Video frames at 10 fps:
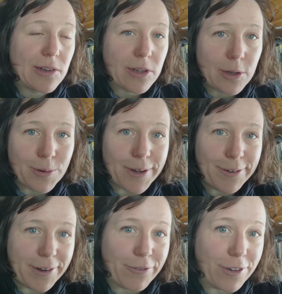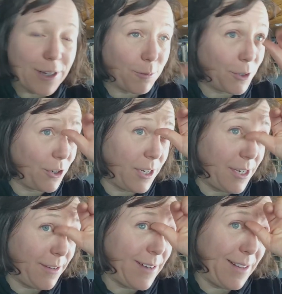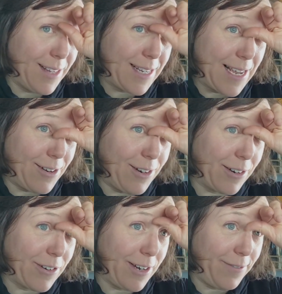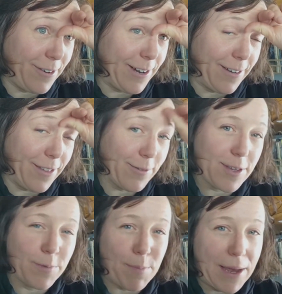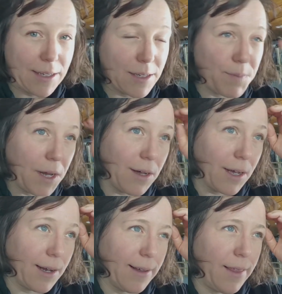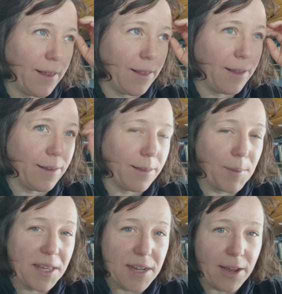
So I went for a little wander around the town trying to figure out if there was somewhere better to park, and I think this is the best